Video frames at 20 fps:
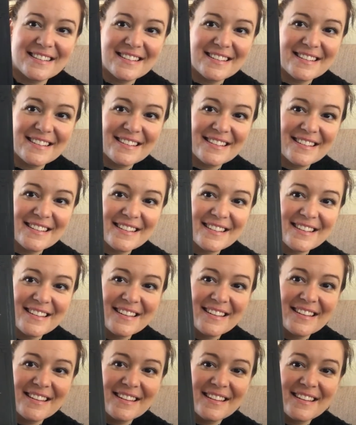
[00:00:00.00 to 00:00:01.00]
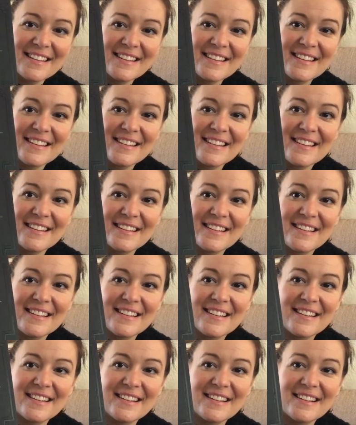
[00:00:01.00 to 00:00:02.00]

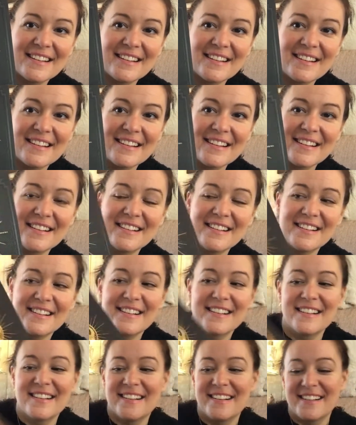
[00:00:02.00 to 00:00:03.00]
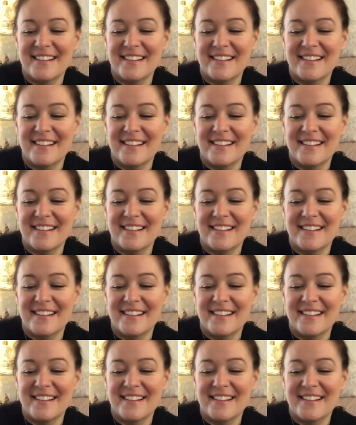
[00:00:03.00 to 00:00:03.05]
(no one is talking)